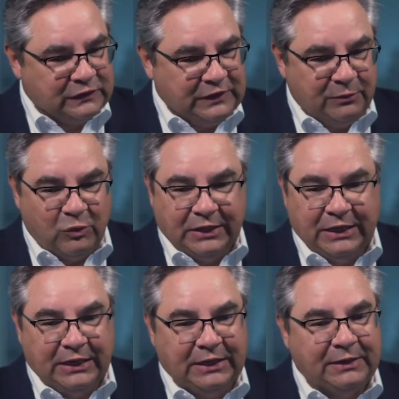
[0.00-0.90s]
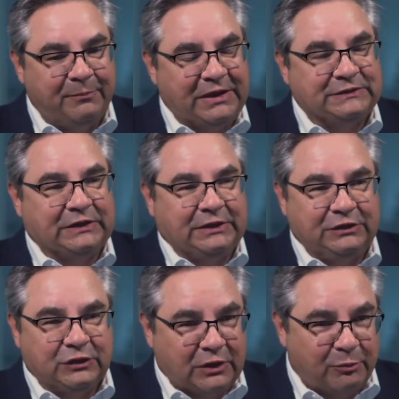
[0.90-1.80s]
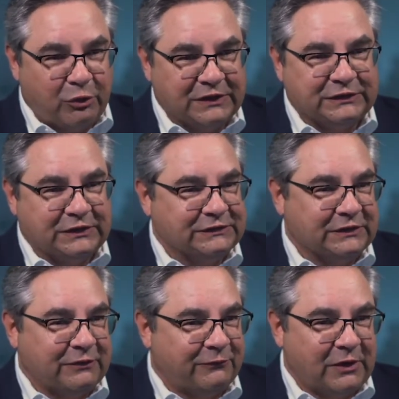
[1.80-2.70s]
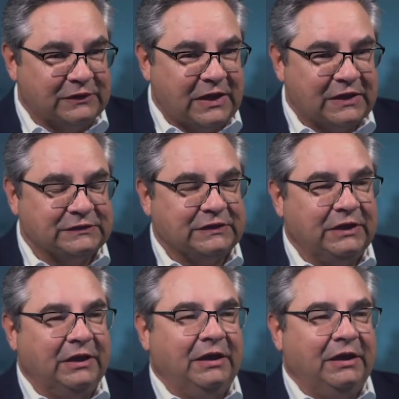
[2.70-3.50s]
team went in and basically took up residence at the front desk.